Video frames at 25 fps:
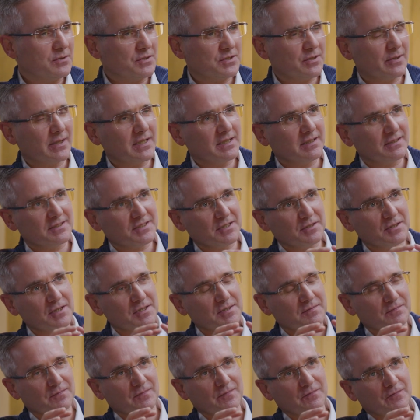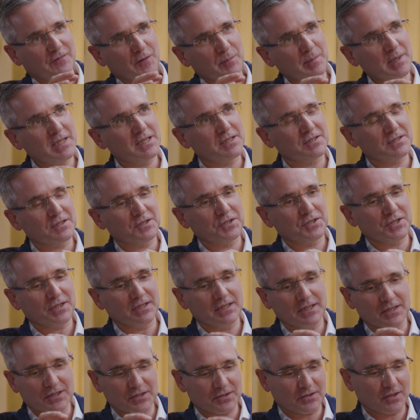So for me, there's a
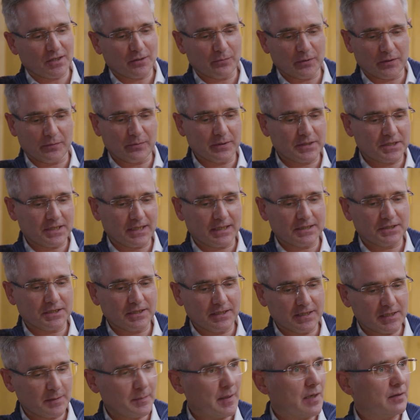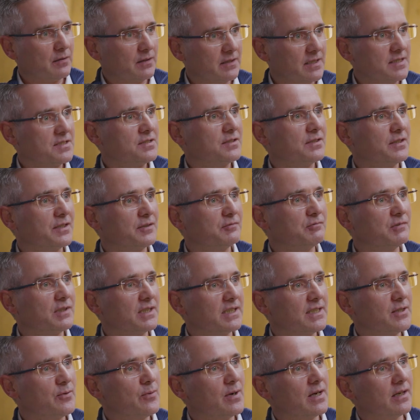journey to start with, which actually is about listening
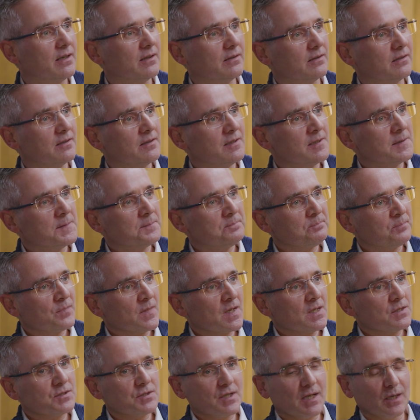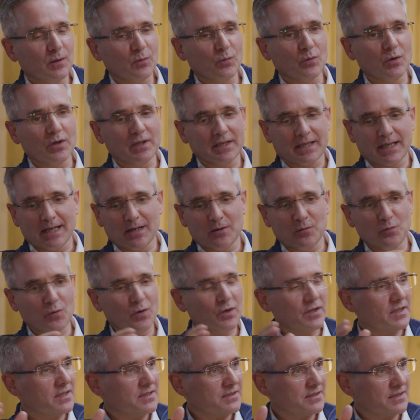really well to help work out
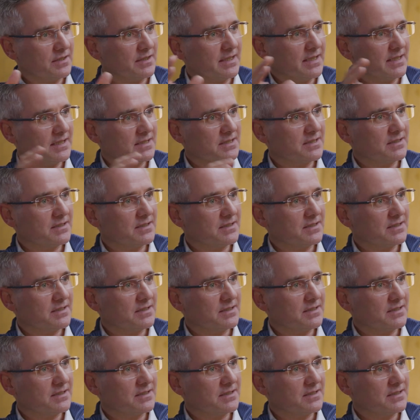what is the next